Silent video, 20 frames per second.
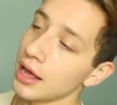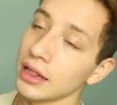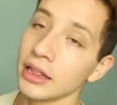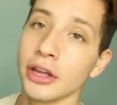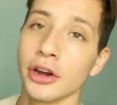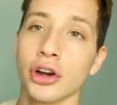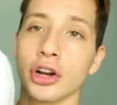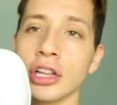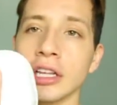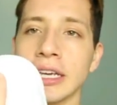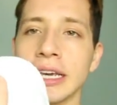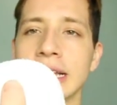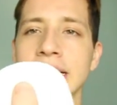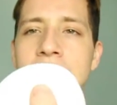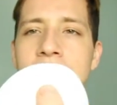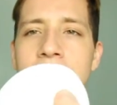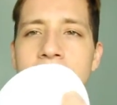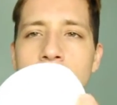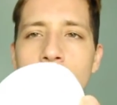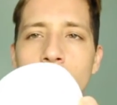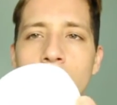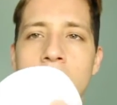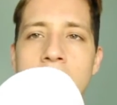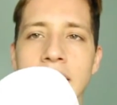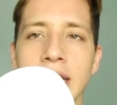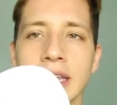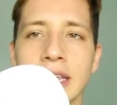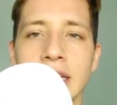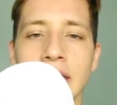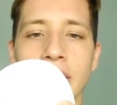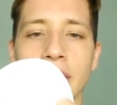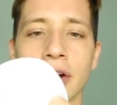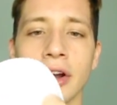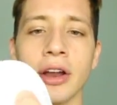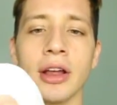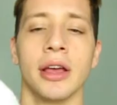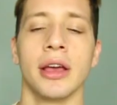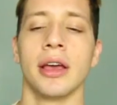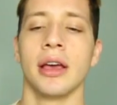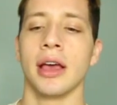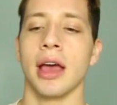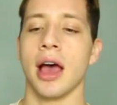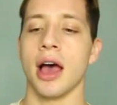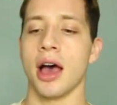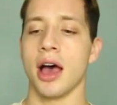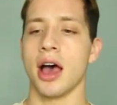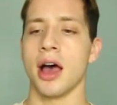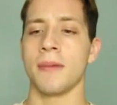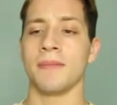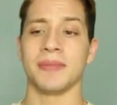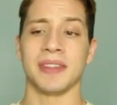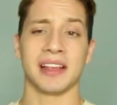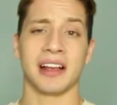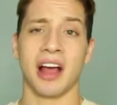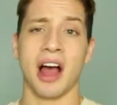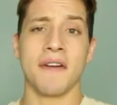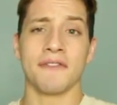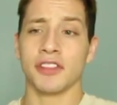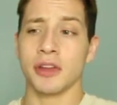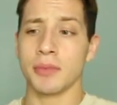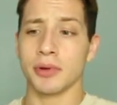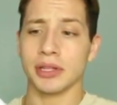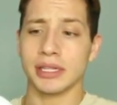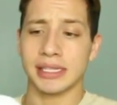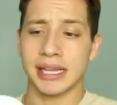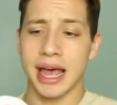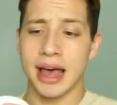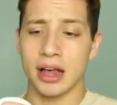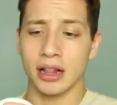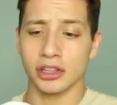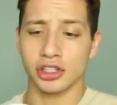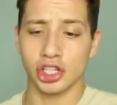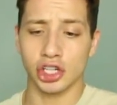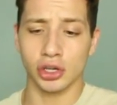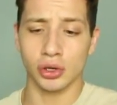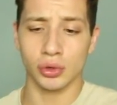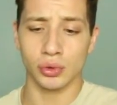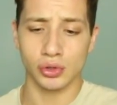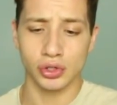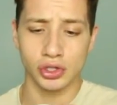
literally is like right here. Um, comfortable as hell too,